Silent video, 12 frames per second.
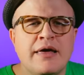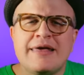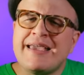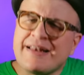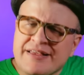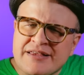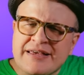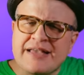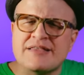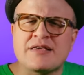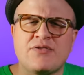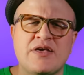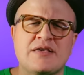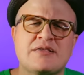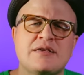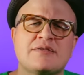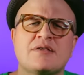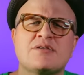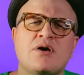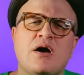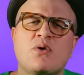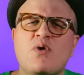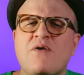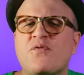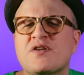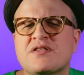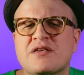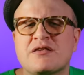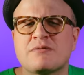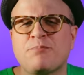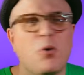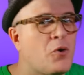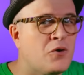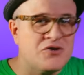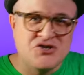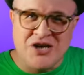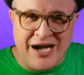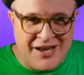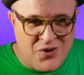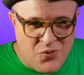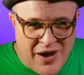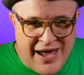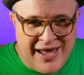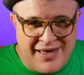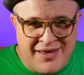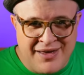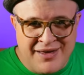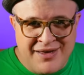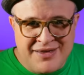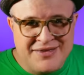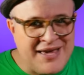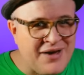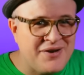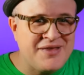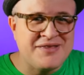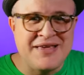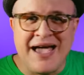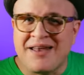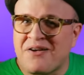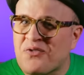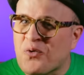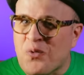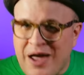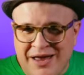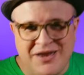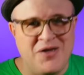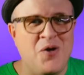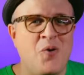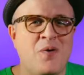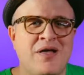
You get a sense of this as the song references poor old Johnny Ray, sounding sad on the radio.